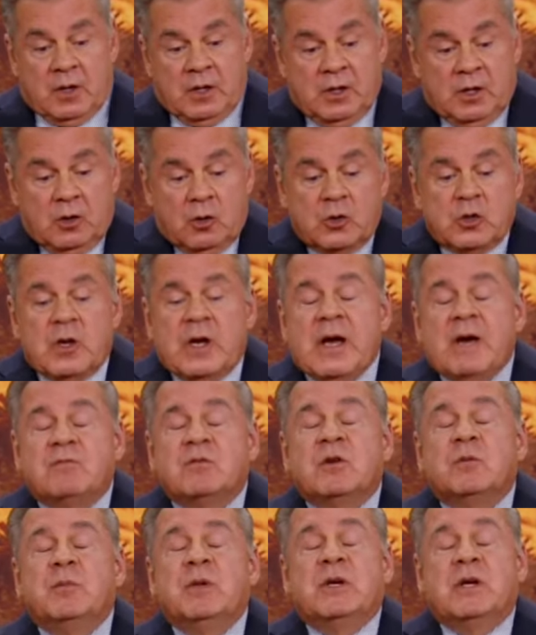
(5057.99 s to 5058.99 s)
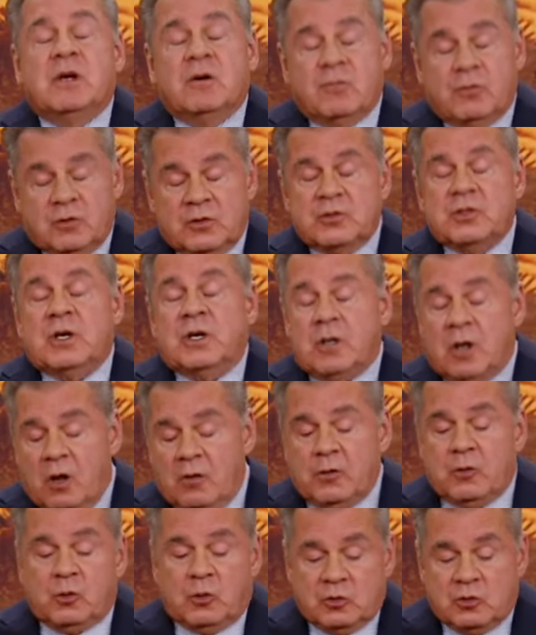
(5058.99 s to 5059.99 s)
you know, you have to be careful to shut all
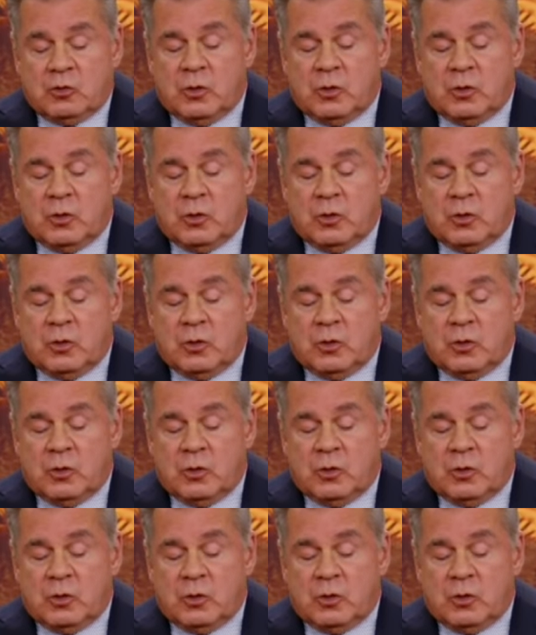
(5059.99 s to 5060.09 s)
the doors.